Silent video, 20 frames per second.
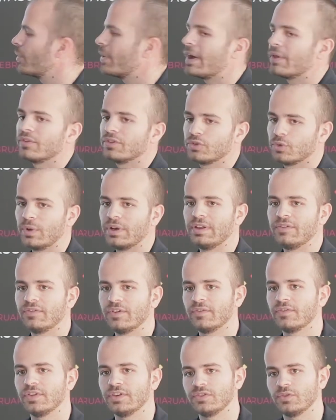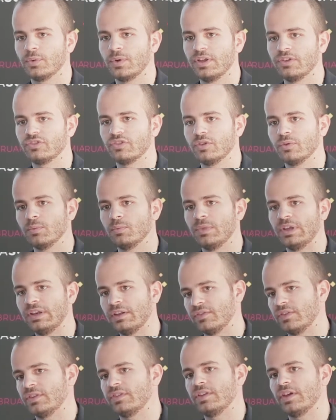around the 25th iteration,
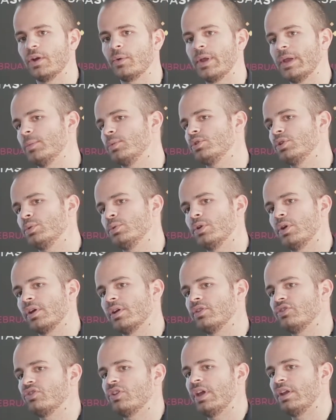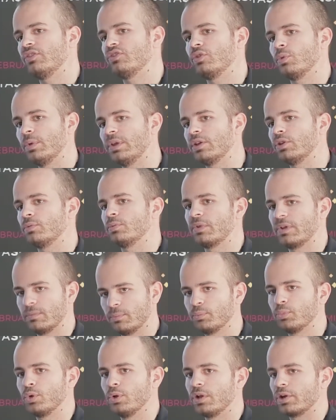meaning that the array would no longer change, so we could
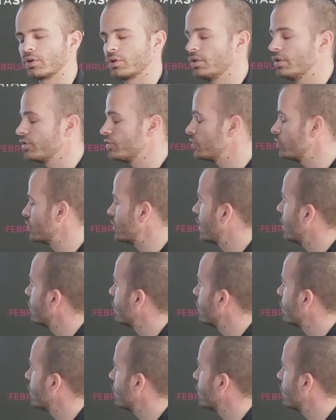pull our clusters